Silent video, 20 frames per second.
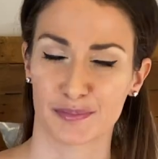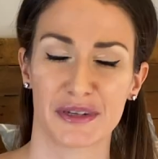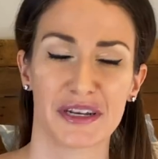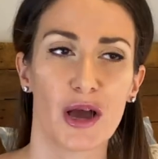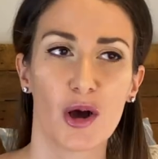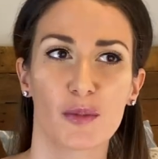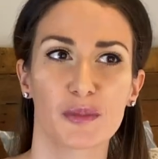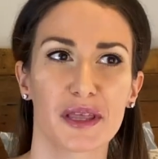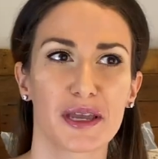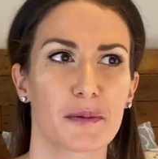now
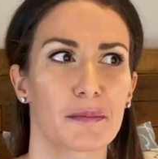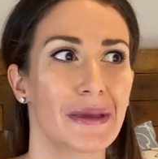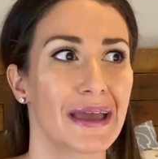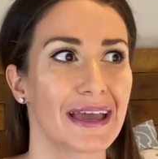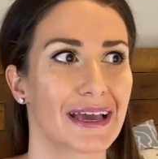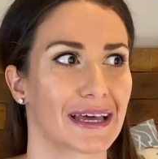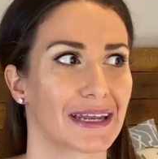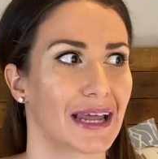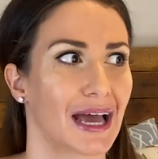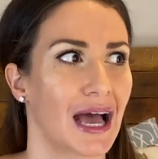I'm like,
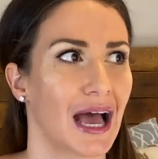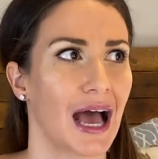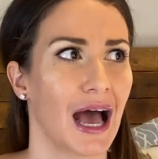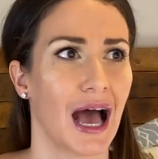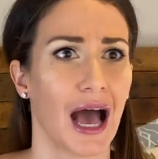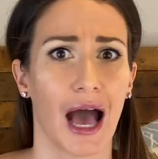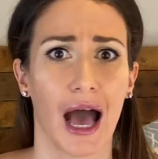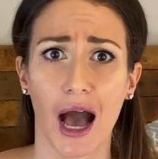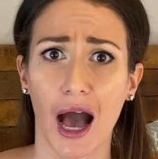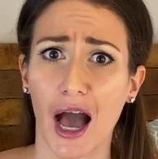man,
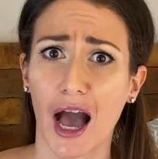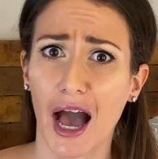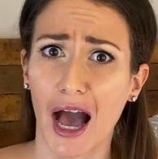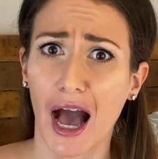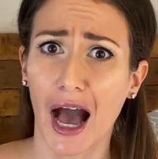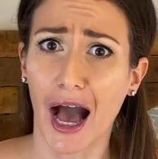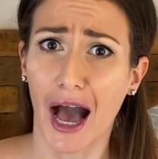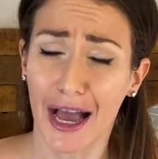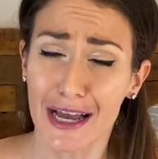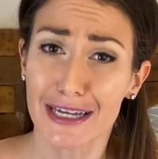
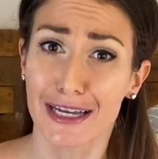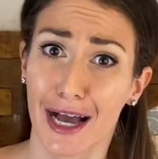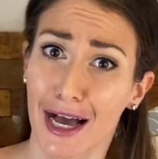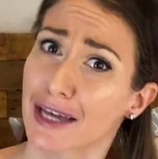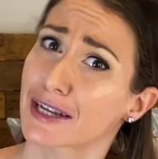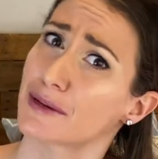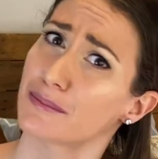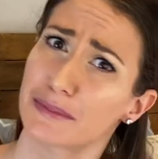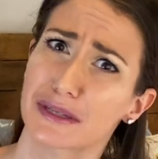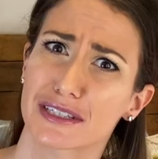I
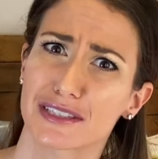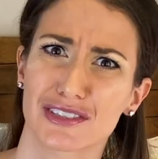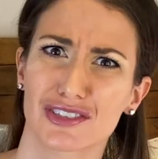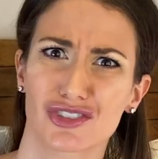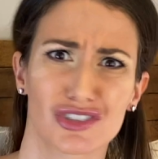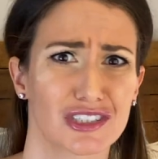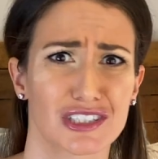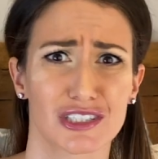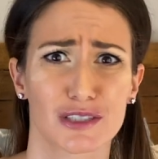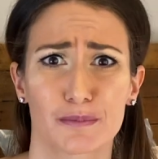kind of miss
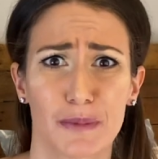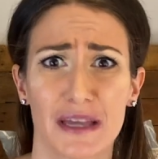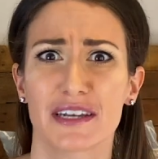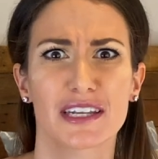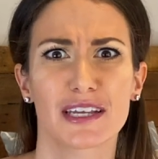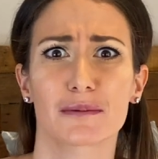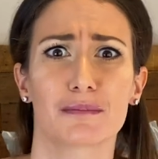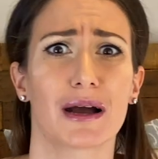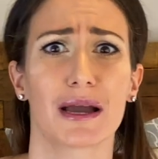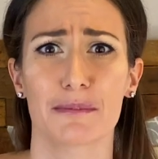just
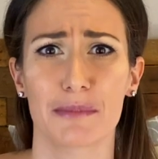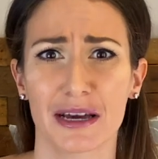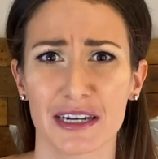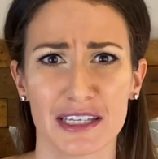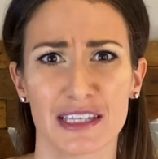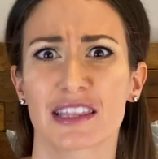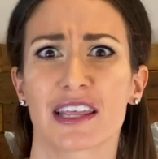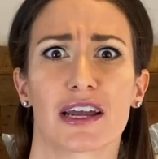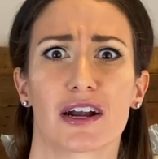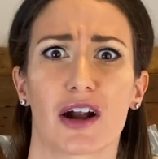spending my
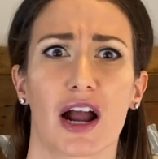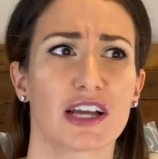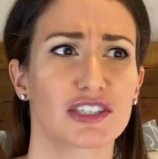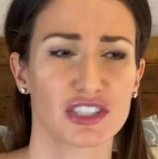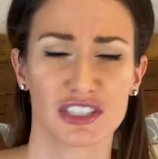money there.